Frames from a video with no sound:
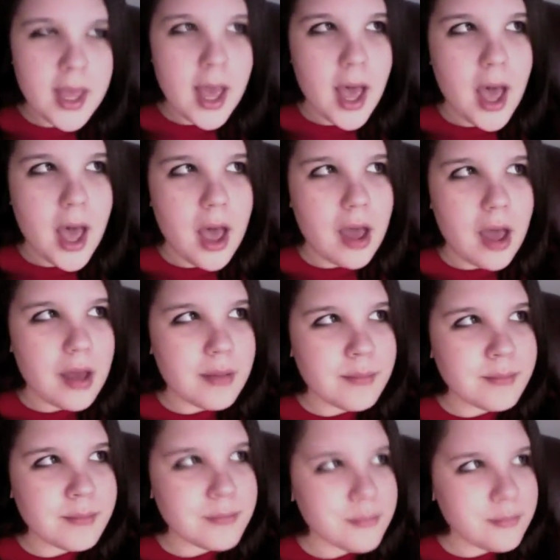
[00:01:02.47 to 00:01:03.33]

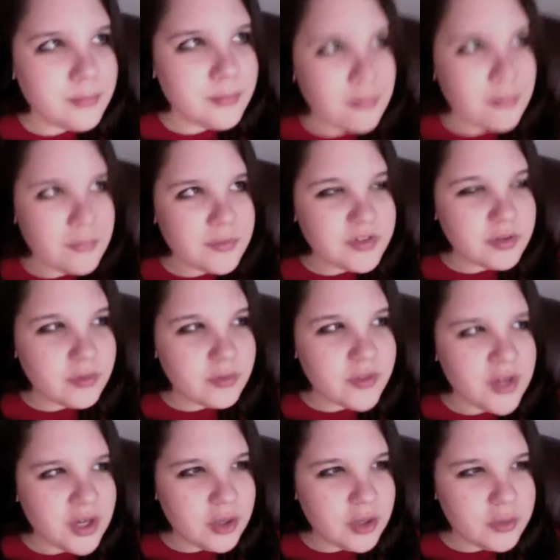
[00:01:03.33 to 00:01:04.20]
So
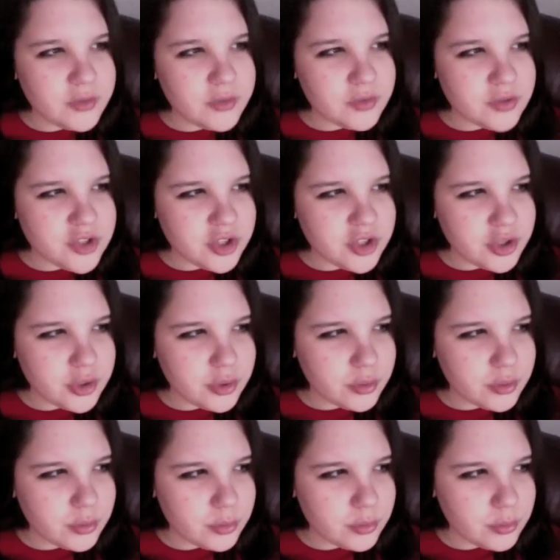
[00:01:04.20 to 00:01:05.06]
then I also
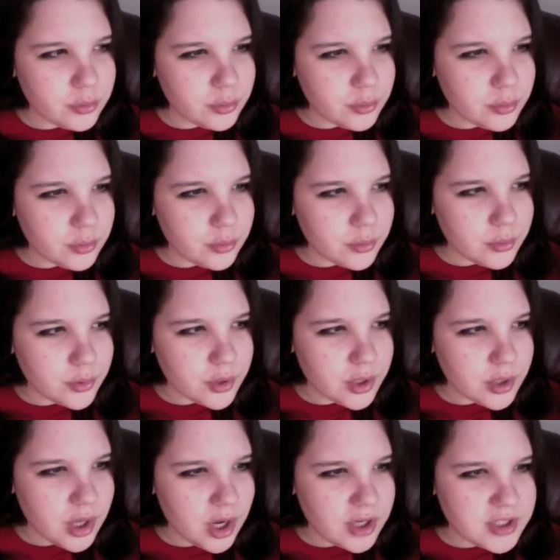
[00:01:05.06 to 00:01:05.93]
do
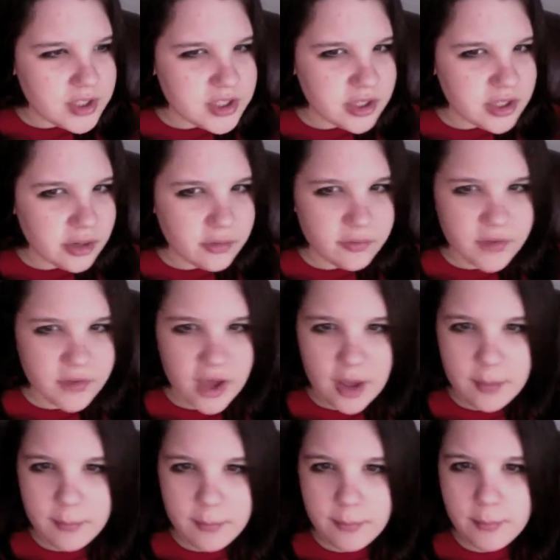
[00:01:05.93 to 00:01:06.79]
kind of
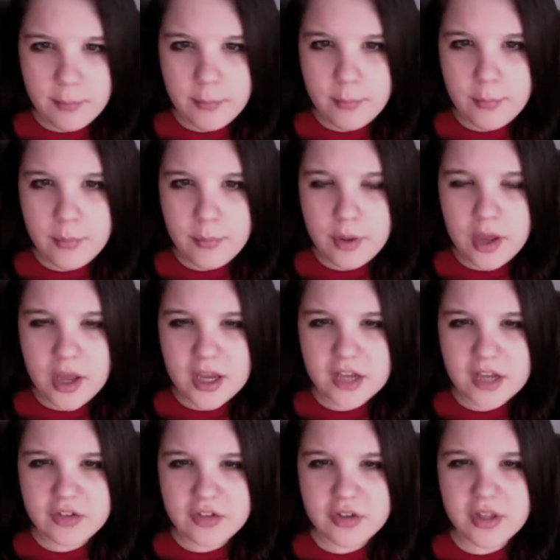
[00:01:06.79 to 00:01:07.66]
I
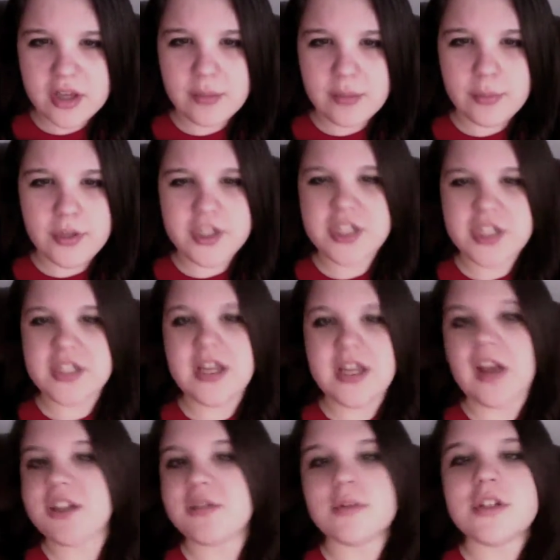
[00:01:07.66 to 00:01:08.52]
can do like a British
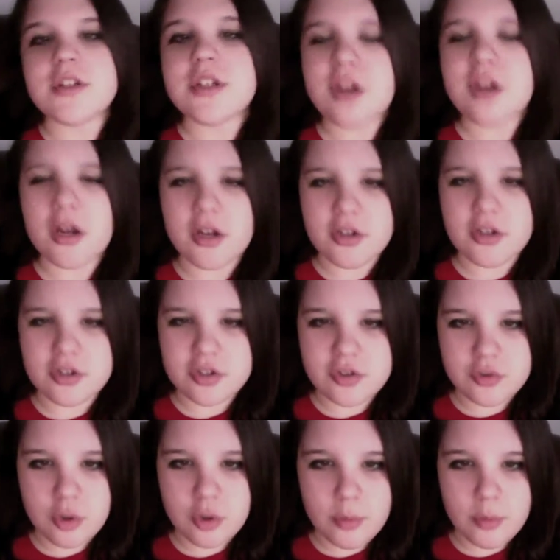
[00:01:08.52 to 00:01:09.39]
accent, which you kind of
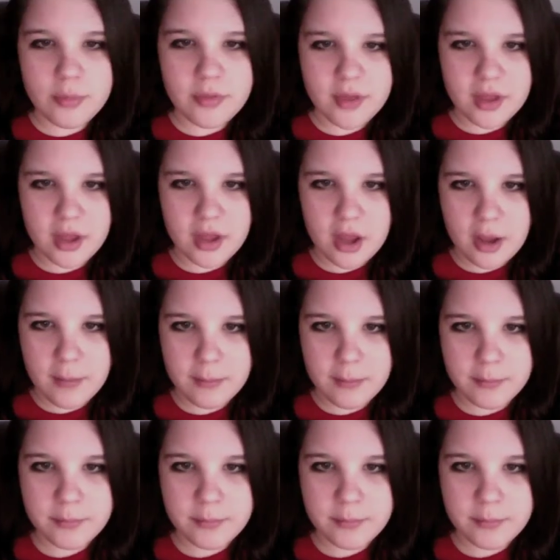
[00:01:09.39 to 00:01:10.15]
just drop the